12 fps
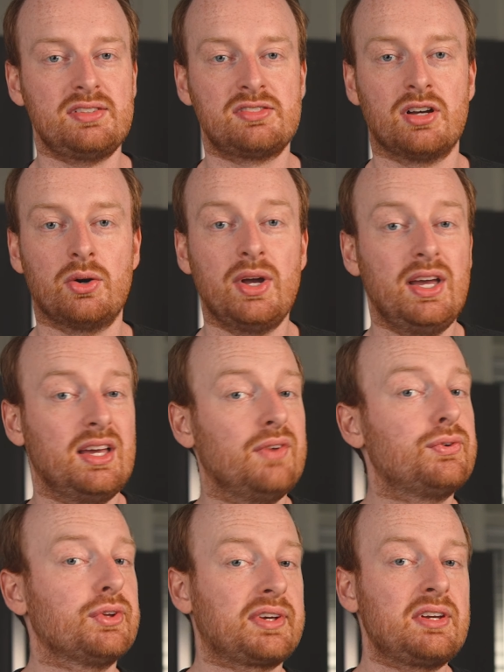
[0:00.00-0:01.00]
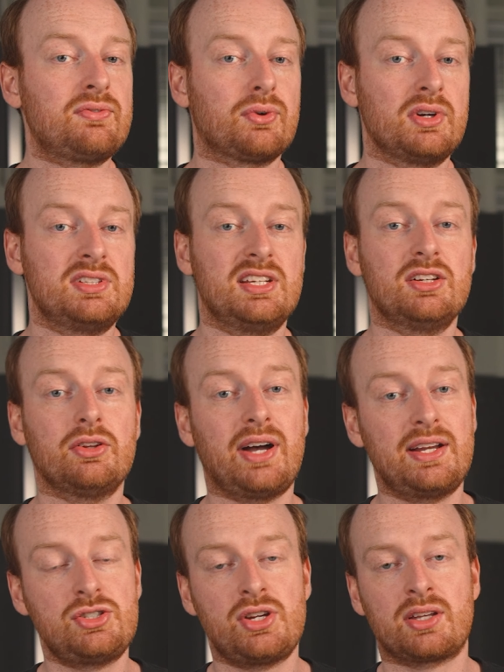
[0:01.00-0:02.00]
so if you're looking for a deal,
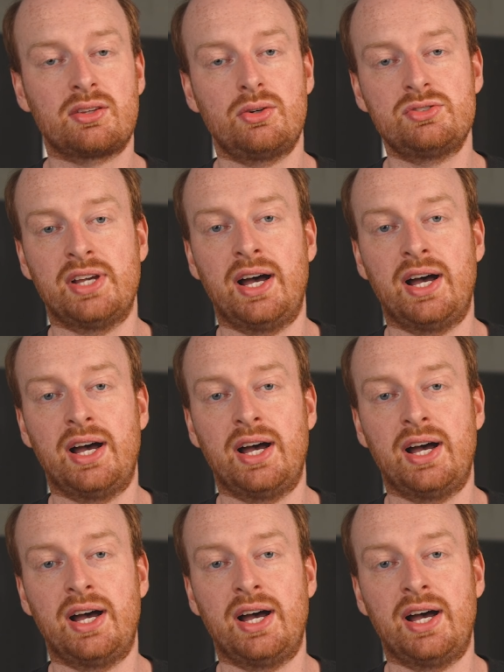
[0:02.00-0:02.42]
I'd check those